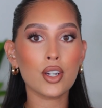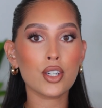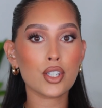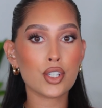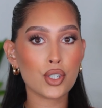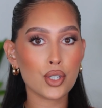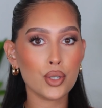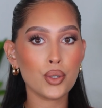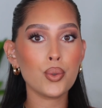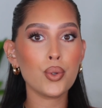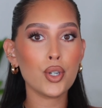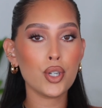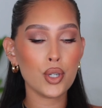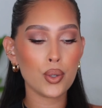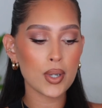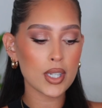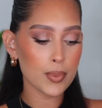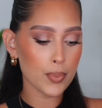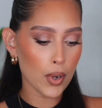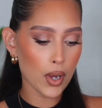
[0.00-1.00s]
her two
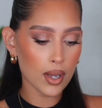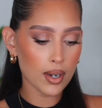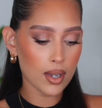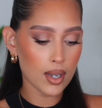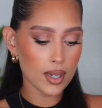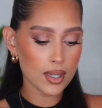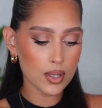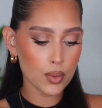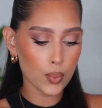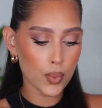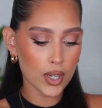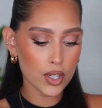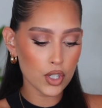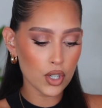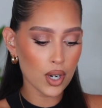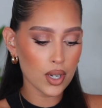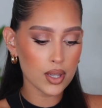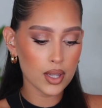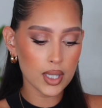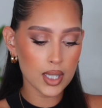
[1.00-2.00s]
newest products which
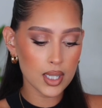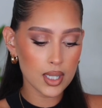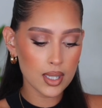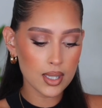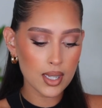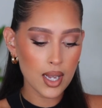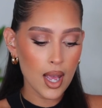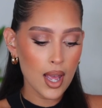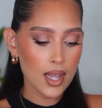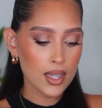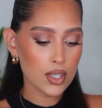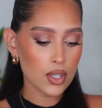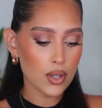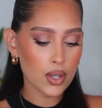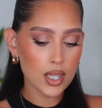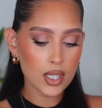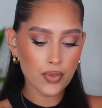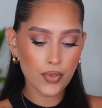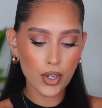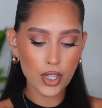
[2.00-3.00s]
are these so
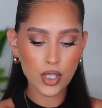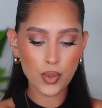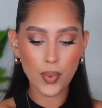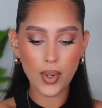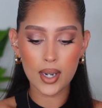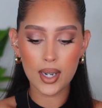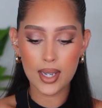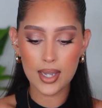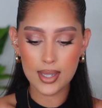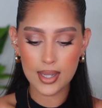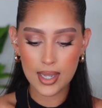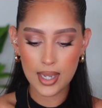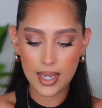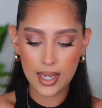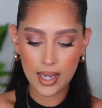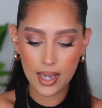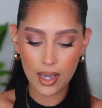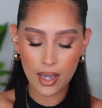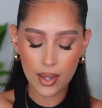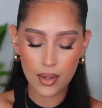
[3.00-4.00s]
this first one is the
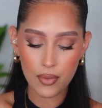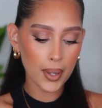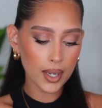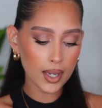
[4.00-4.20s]
GXVE